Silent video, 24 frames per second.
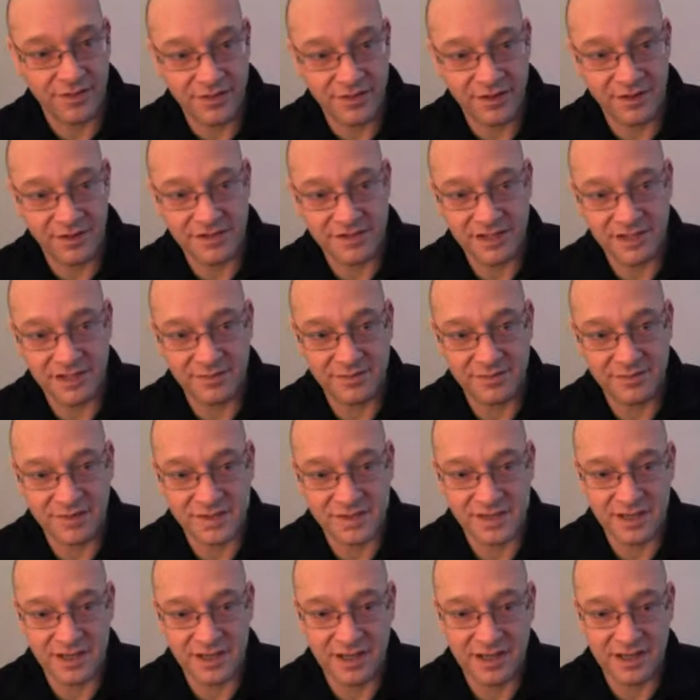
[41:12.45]

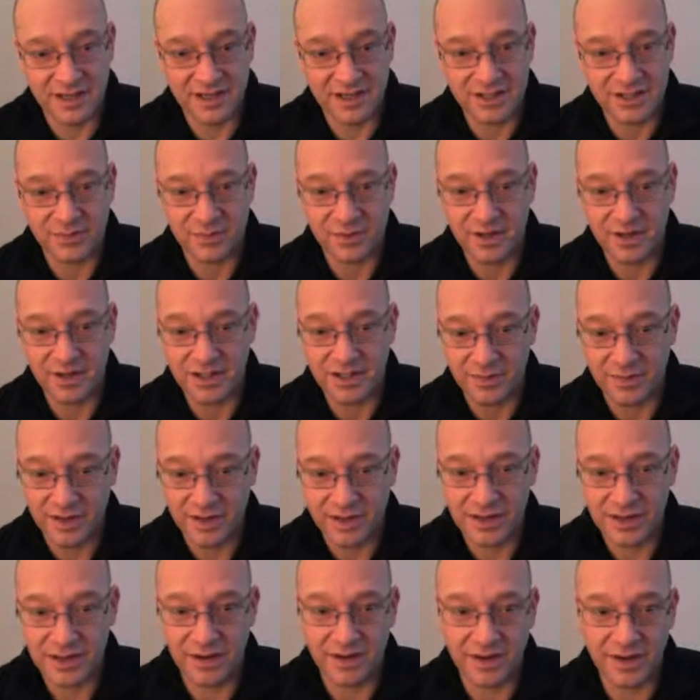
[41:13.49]
13% in
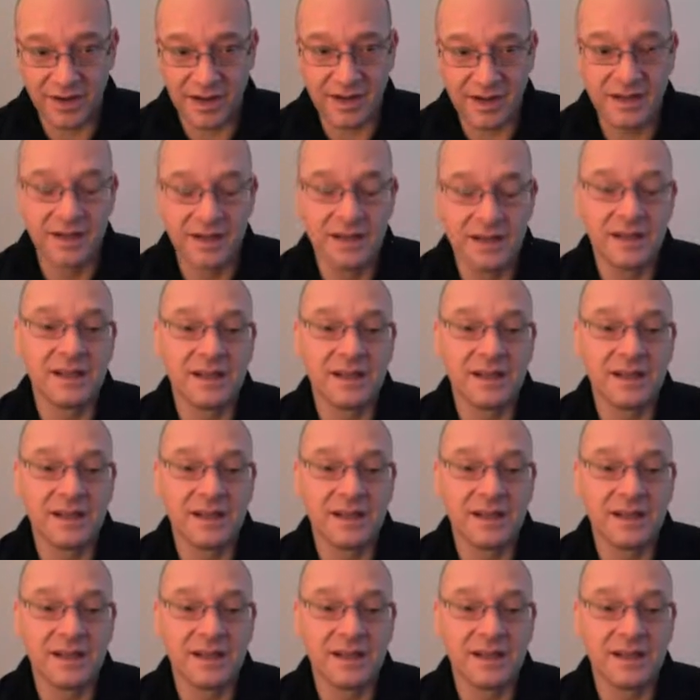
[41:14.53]
2029,